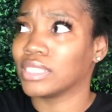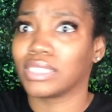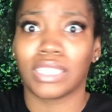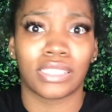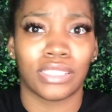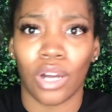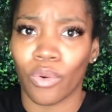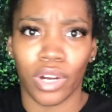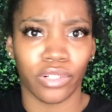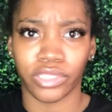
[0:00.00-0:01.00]
just
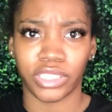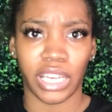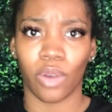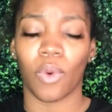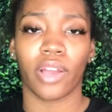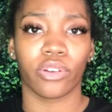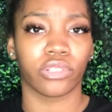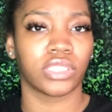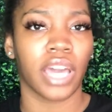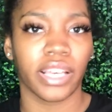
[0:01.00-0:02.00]
don't understand why you're
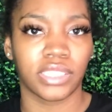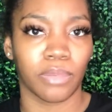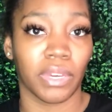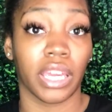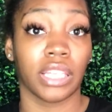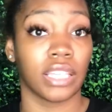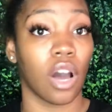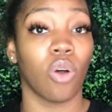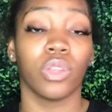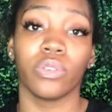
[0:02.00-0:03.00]
texting me. The
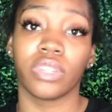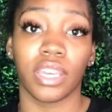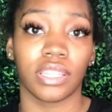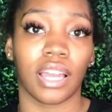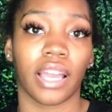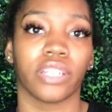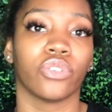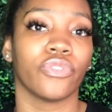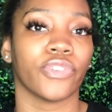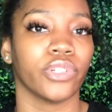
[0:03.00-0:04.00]
only thing that I can
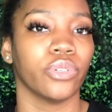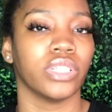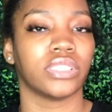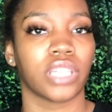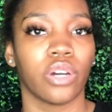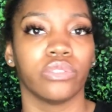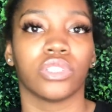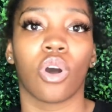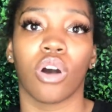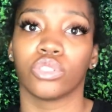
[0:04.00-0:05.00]
do for you is tell you to
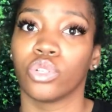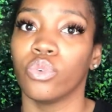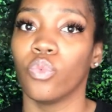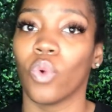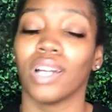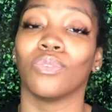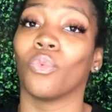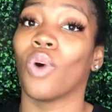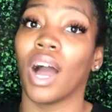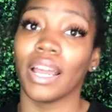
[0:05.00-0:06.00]
call
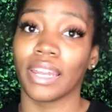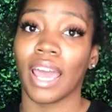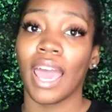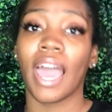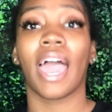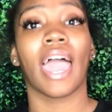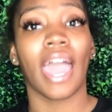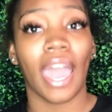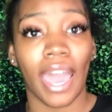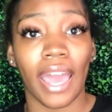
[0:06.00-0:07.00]
211,
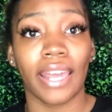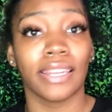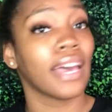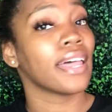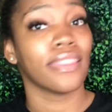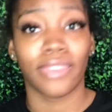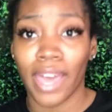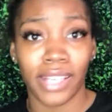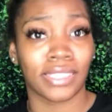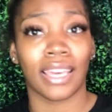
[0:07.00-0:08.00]
and
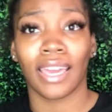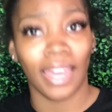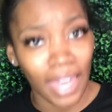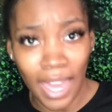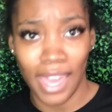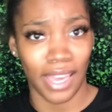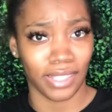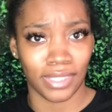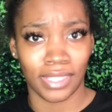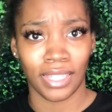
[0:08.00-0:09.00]
that's
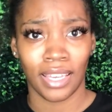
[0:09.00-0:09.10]
it.